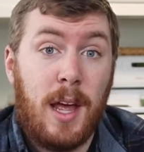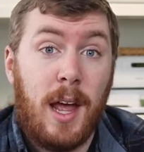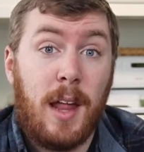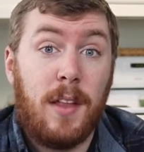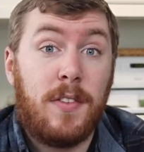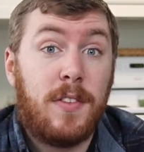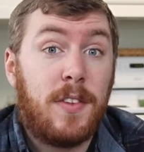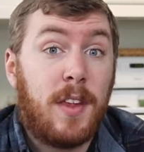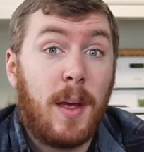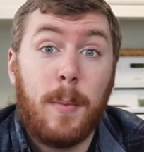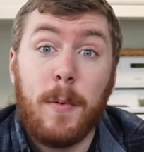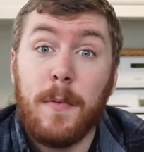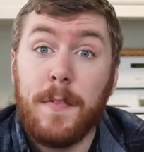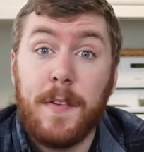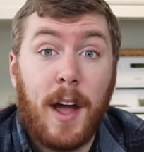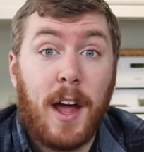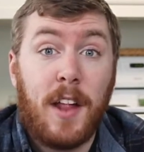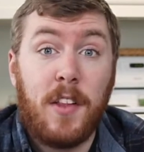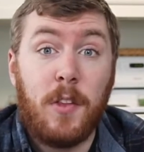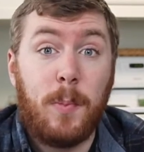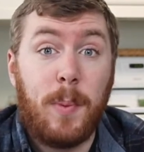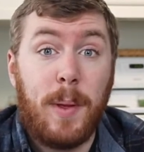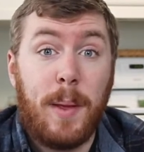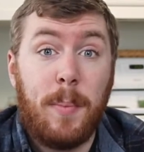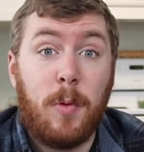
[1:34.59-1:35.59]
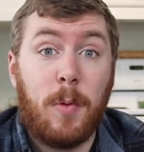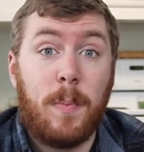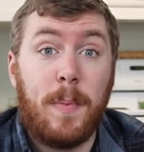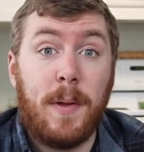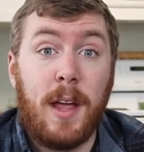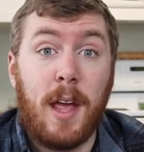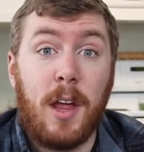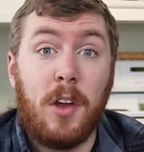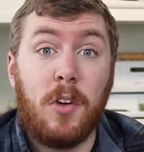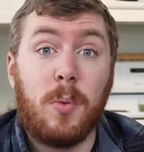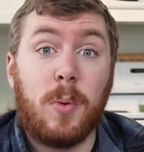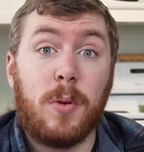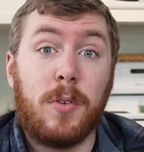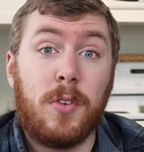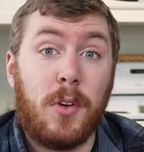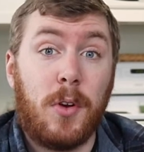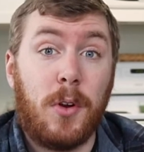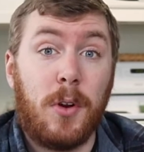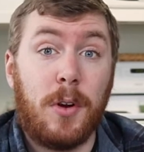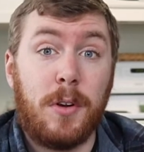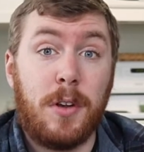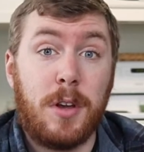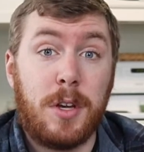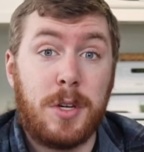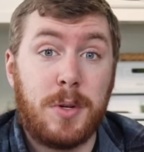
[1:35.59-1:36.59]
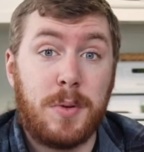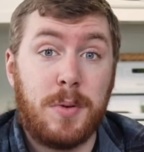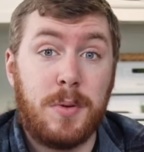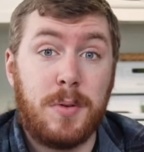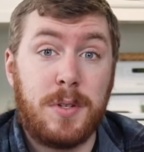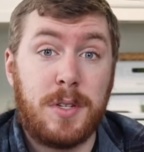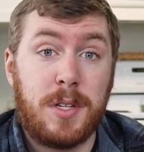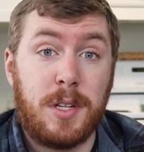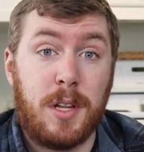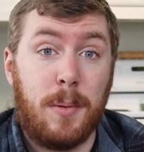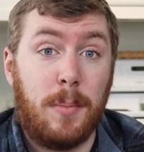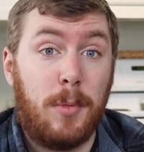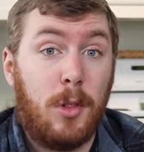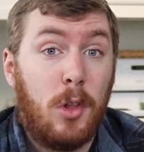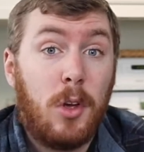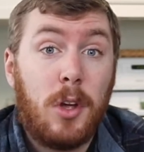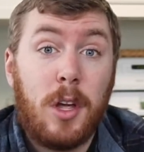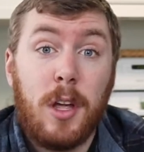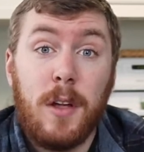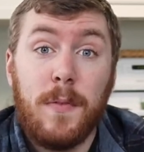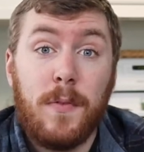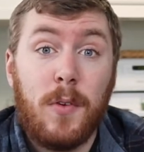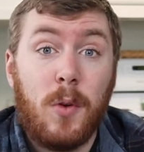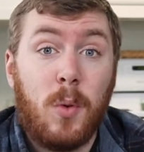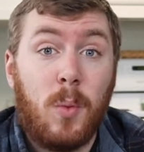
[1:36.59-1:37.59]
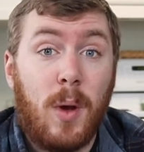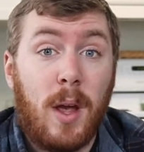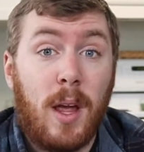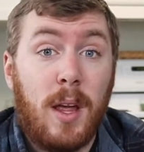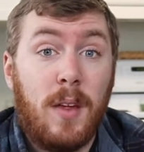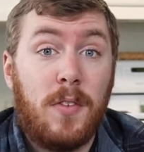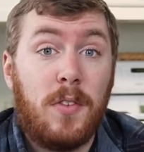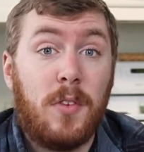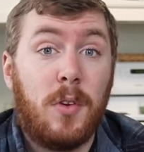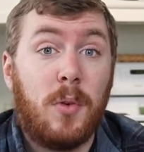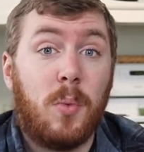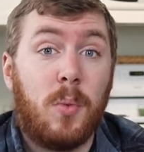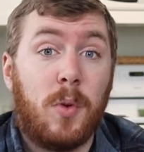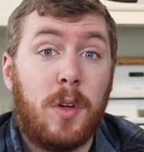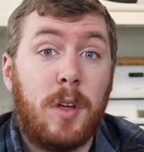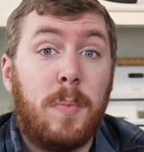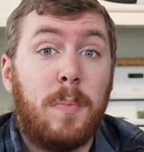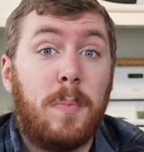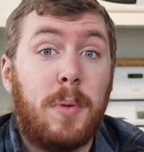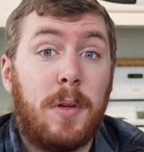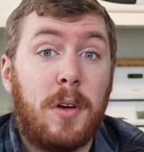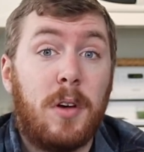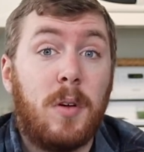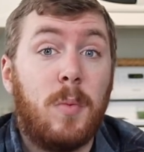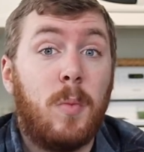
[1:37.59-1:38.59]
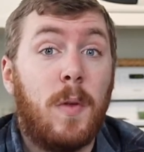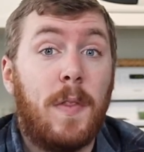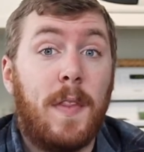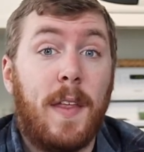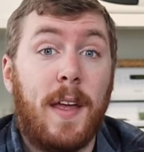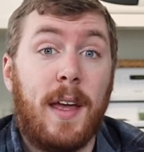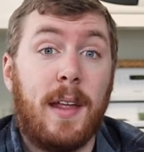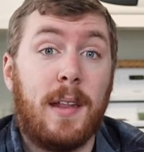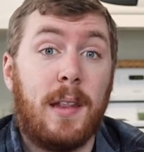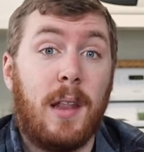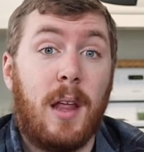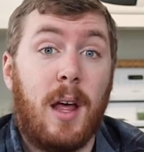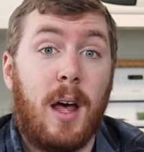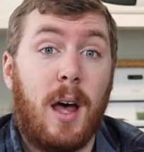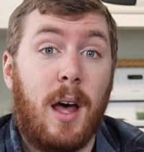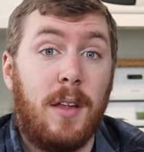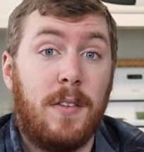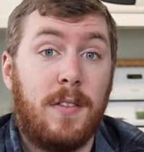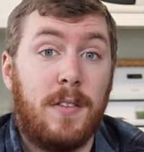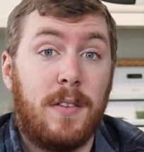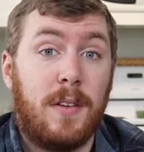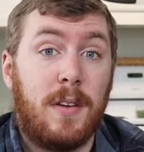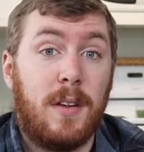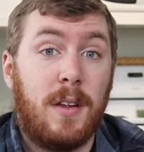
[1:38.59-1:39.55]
and some of God's people began to return to Jerusalem, looking for ways to rebuild what they had lost.